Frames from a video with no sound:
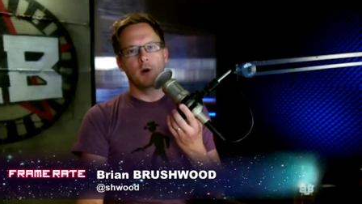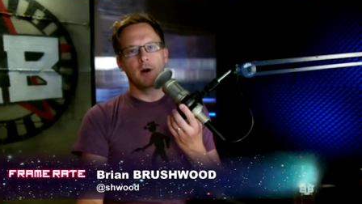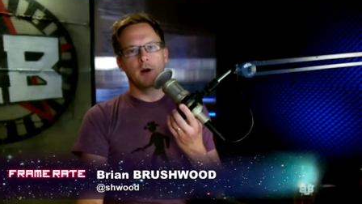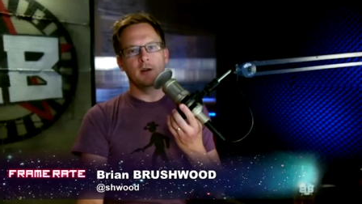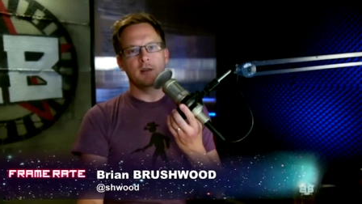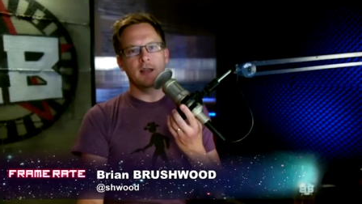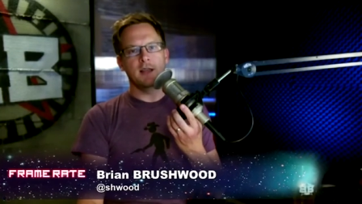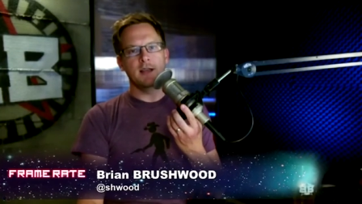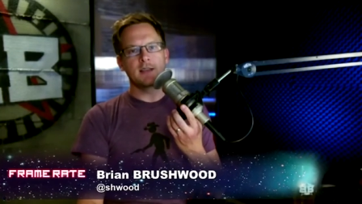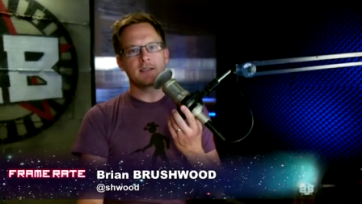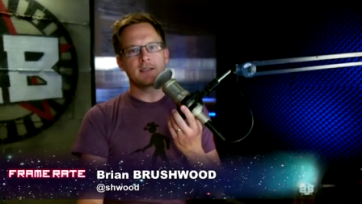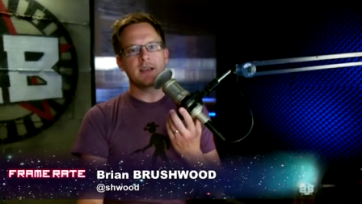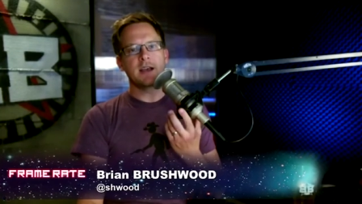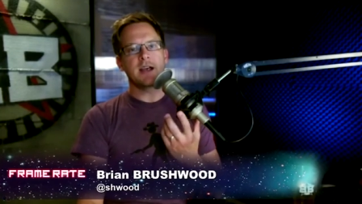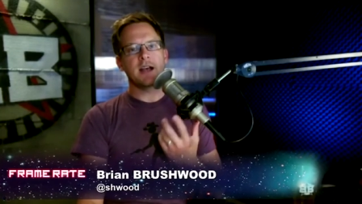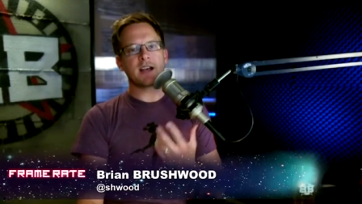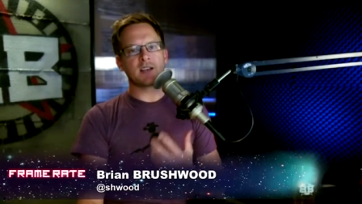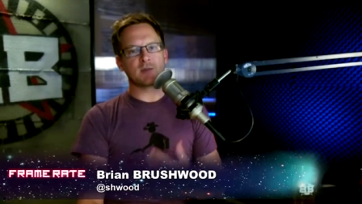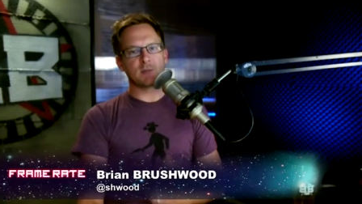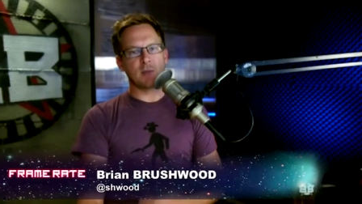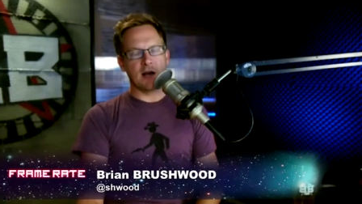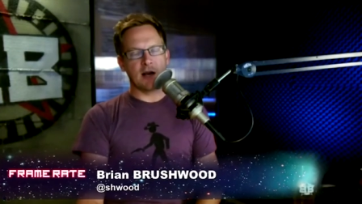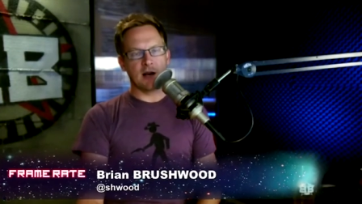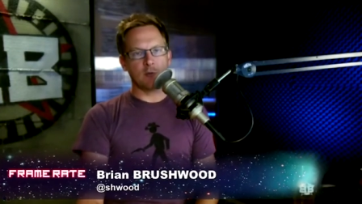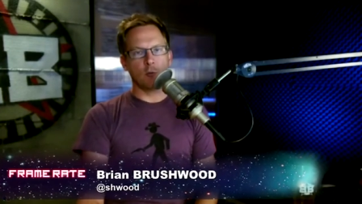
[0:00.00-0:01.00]
where, let's say,
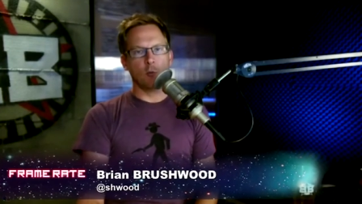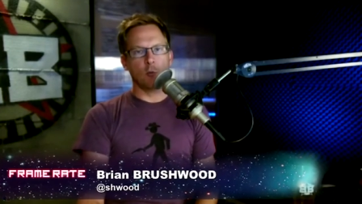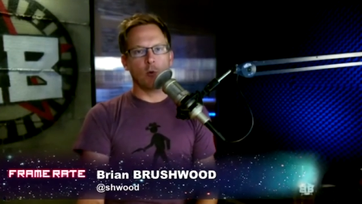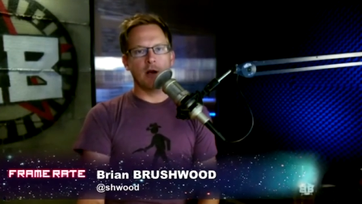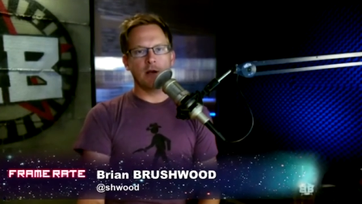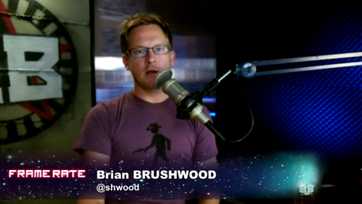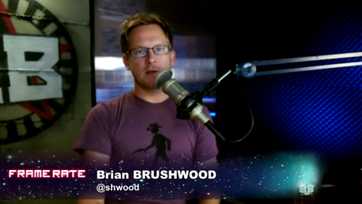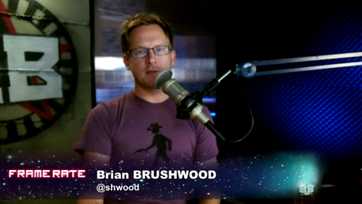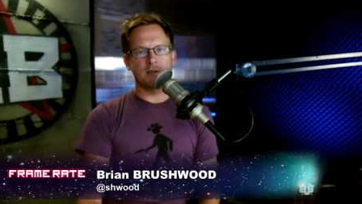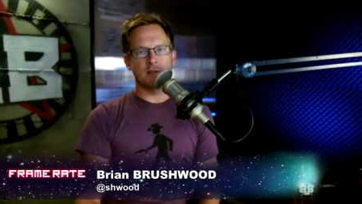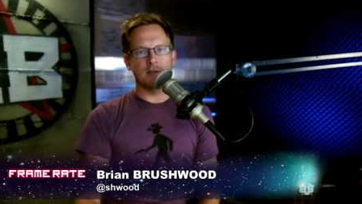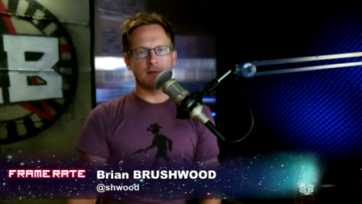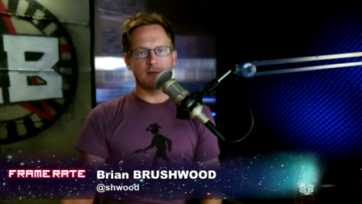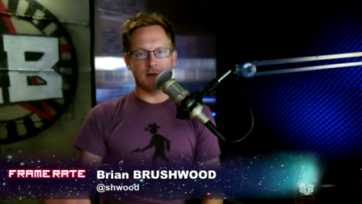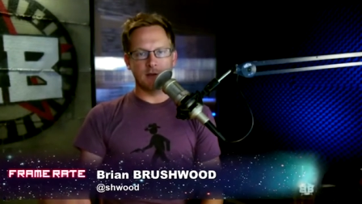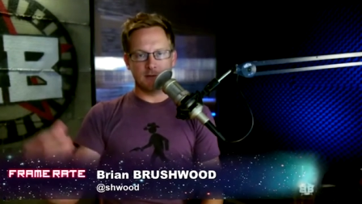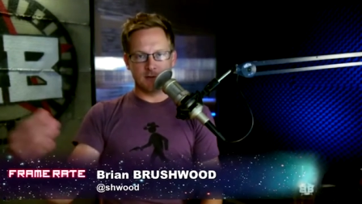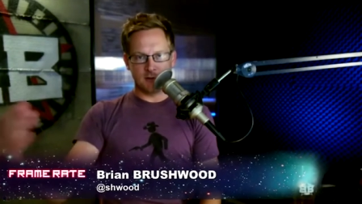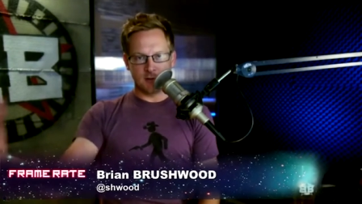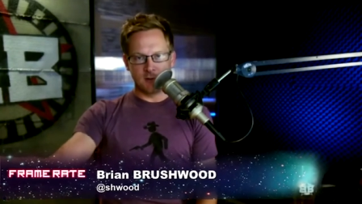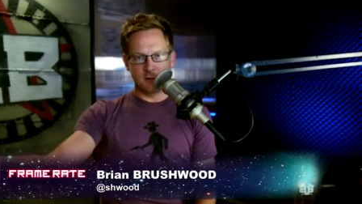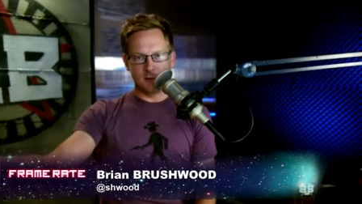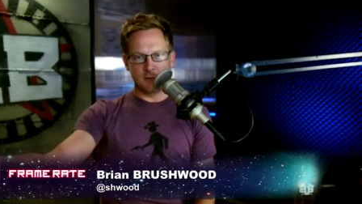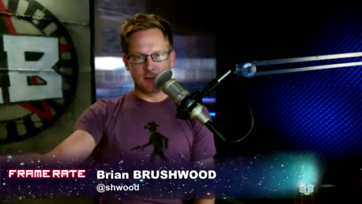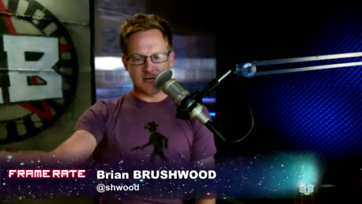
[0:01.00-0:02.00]
Xbox wants to,
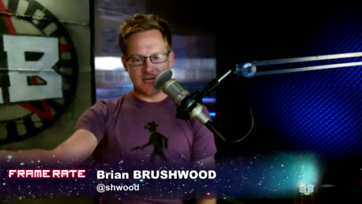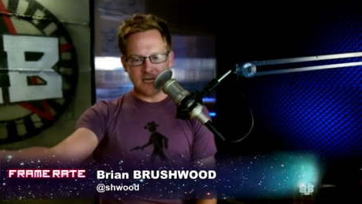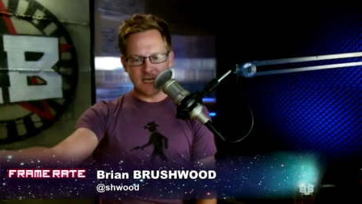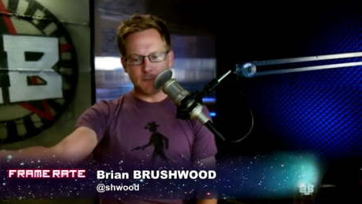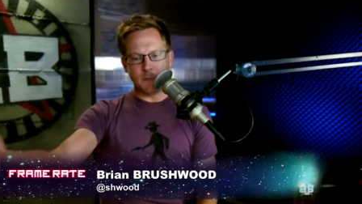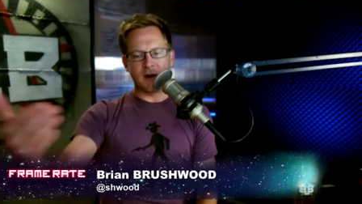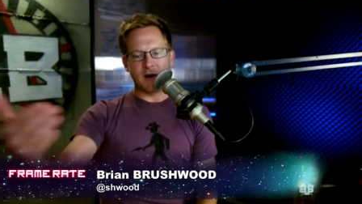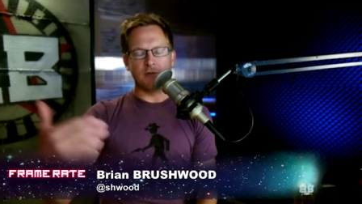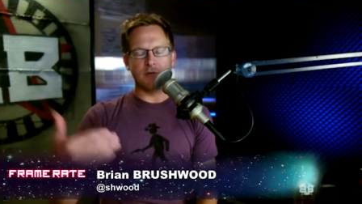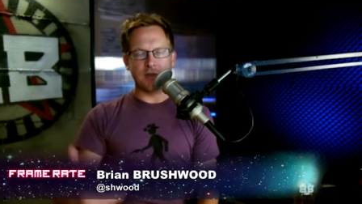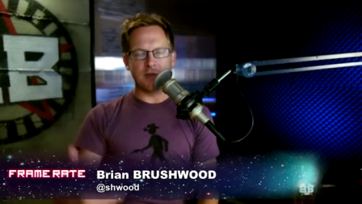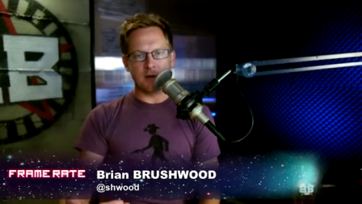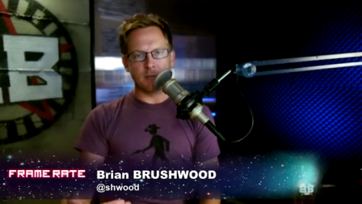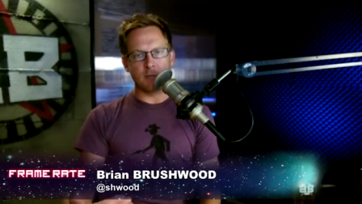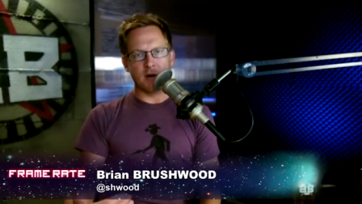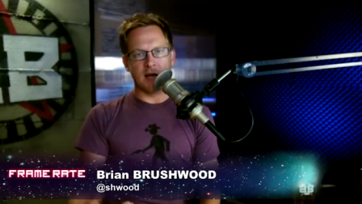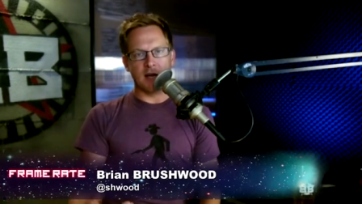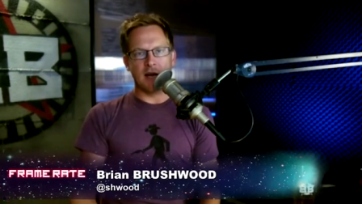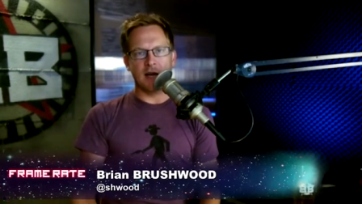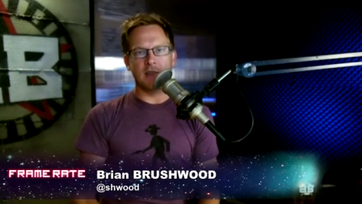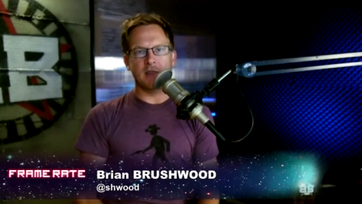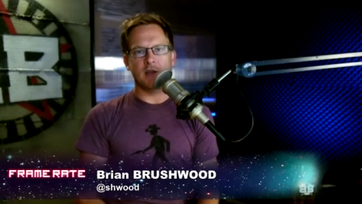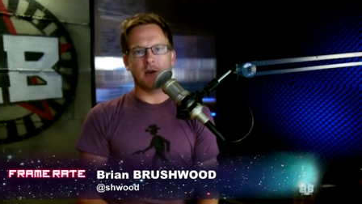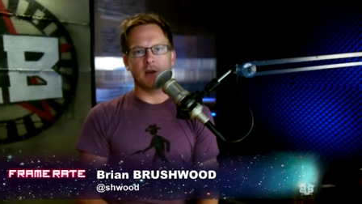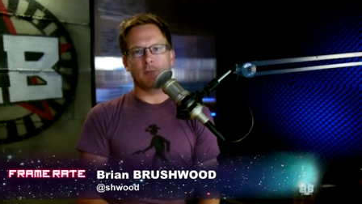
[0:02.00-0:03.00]
to keep everything
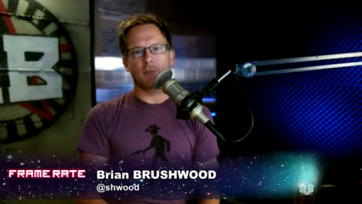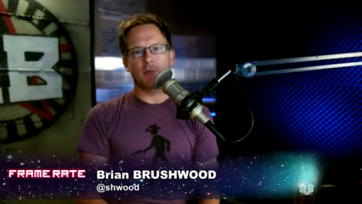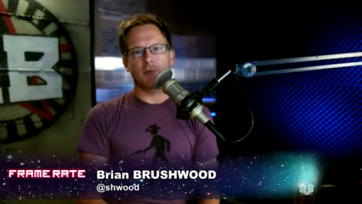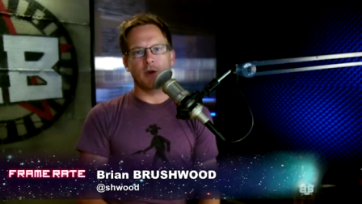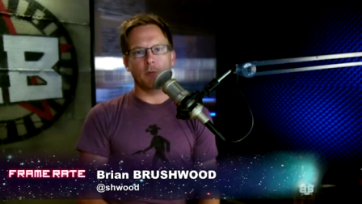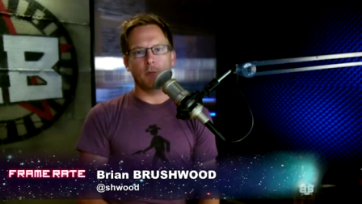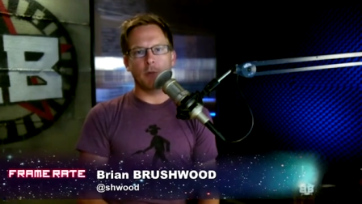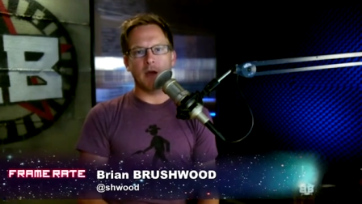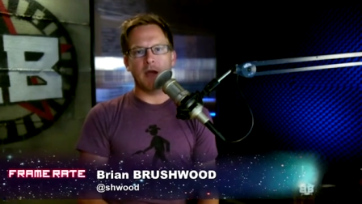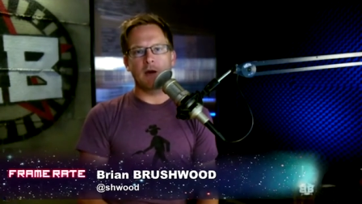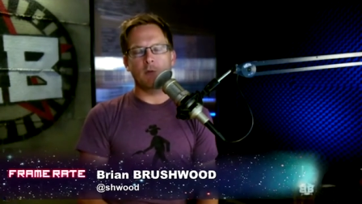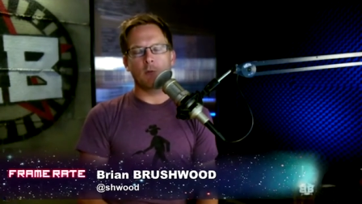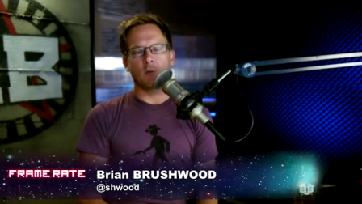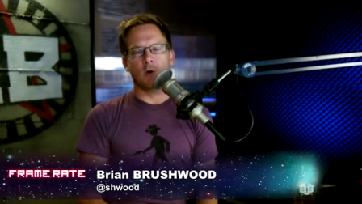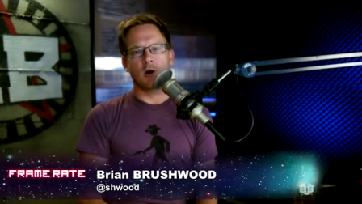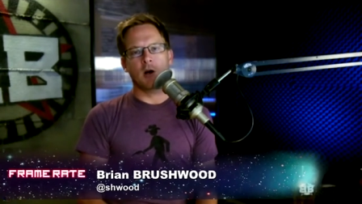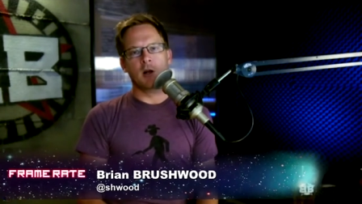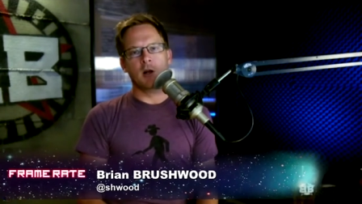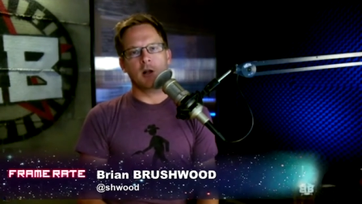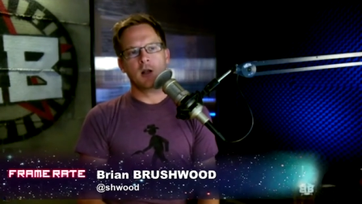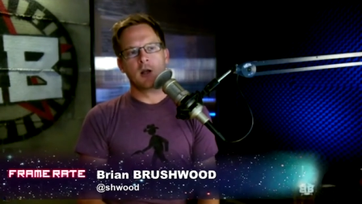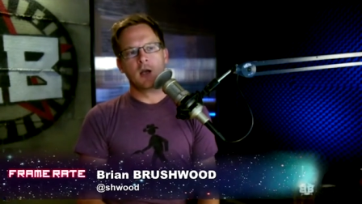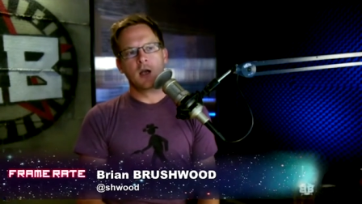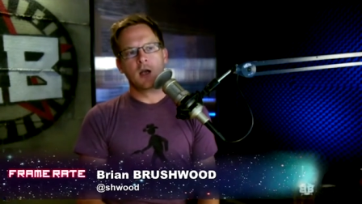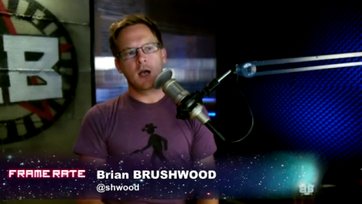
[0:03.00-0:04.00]
behind their their
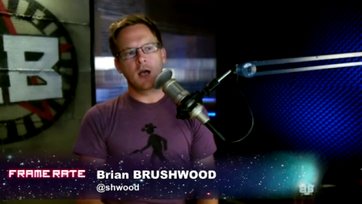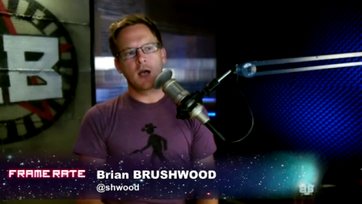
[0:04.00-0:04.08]
paywall?